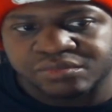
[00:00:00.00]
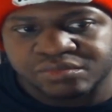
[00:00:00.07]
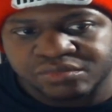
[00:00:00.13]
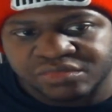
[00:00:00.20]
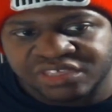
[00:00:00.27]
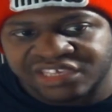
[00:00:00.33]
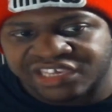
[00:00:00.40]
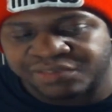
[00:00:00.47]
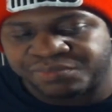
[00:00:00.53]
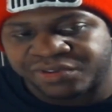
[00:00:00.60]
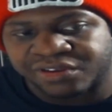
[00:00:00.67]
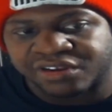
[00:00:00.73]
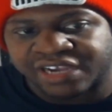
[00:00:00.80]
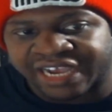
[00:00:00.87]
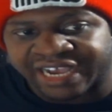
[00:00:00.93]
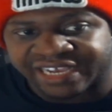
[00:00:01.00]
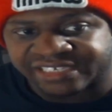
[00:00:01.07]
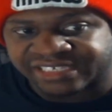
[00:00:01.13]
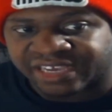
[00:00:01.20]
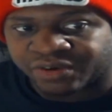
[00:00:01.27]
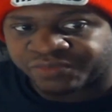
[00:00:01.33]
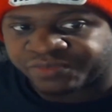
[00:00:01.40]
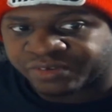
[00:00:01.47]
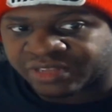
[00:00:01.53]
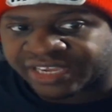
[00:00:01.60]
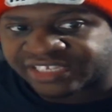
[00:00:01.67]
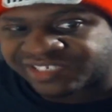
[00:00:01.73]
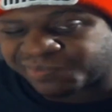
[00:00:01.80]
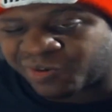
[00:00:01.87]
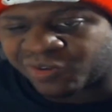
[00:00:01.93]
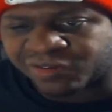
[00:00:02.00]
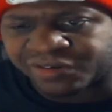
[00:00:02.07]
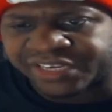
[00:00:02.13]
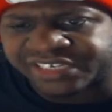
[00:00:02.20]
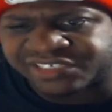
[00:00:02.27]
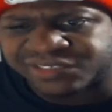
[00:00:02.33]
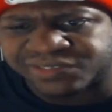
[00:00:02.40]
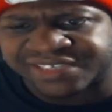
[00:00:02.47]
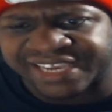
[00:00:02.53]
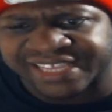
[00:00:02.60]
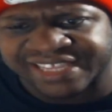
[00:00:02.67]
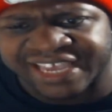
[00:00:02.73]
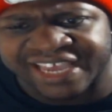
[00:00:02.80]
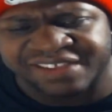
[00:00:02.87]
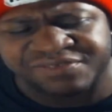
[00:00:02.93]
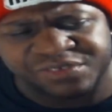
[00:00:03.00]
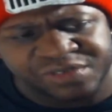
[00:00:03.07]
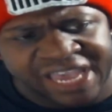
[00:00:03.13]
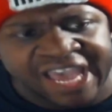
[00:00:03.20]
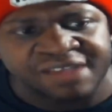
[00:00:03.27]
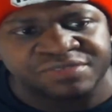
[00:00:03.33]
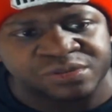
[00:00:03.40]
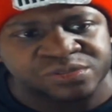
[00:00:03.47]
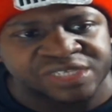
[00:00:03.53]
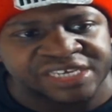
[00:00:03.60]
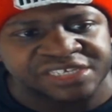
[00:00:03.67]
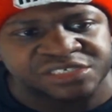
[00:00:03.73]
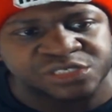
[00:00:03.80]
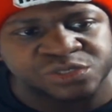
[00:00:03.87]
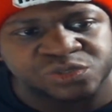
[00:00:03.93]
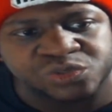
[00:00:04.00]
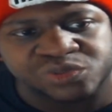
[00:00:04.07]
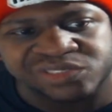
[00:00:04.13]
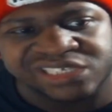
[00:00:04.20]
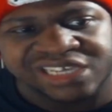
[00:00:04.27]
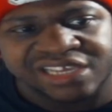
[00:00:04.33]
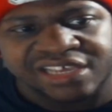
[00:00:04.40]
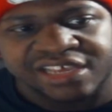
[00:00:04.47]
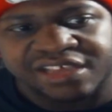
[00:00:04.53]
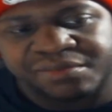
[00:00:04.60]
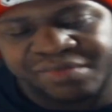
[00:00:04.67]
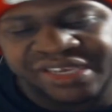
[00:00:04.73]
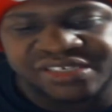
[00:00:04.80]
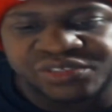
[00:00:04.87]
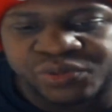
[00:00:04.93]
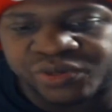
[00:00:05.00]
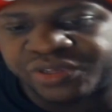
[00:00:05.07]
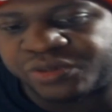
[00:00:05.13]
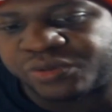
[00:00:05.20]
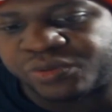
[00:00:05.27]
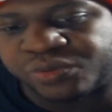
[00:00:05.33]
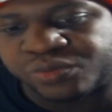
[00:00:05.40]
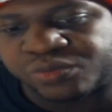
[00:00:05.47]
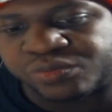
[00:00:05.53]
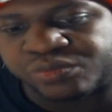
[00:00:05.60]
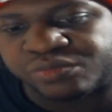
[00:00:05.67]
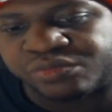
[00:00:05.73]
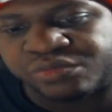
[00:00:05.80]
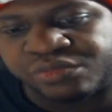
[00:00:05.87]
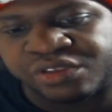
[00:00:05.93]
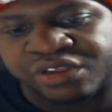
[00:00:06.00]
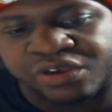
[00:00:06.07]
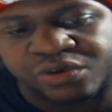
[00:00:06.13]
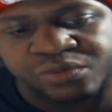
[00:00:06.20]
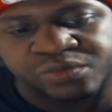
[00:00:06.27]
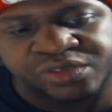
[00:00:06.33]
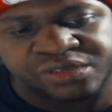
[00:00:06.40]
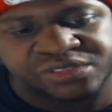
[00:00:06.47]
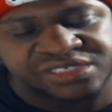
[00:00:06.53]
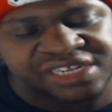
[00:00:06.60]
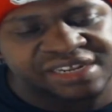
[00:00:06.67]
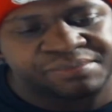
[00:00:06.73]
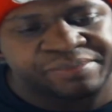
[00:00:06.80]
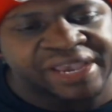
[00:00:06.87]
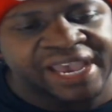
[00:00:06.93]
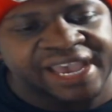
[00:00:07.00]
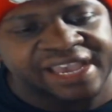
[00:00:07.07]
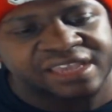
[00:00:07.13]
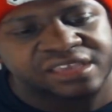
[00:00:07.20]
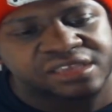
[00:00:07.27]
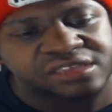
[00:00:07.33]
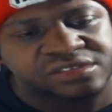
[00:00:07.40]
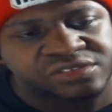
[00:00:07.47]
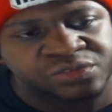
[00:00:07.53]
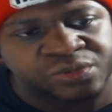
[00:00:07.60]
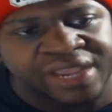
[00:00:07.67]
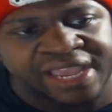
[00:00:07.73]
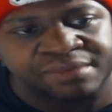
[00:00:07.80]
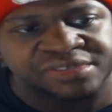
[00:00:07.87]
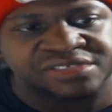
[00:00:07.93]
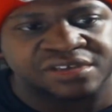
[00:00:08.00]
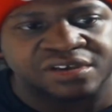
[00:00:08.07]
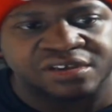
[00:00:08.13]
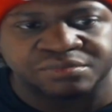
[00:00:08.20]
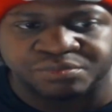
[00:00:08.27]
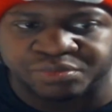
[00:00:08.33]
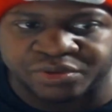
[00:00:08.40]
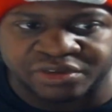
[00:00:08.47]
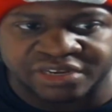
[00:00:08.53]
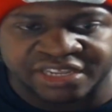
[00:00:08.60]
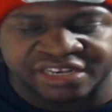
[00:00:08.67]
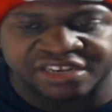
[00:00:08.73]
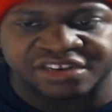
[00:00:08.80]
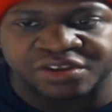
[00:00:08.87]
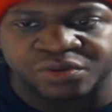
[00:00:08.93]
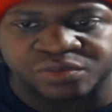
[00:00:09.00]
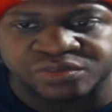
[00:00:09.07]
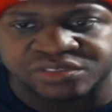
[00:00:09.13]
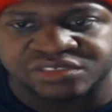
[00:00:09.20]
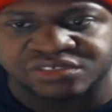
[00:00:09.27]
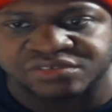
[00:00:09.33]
keep your eyes out for like smaller issues like that. If you have those issues, make sure when you send it back through Amazon, put in the notes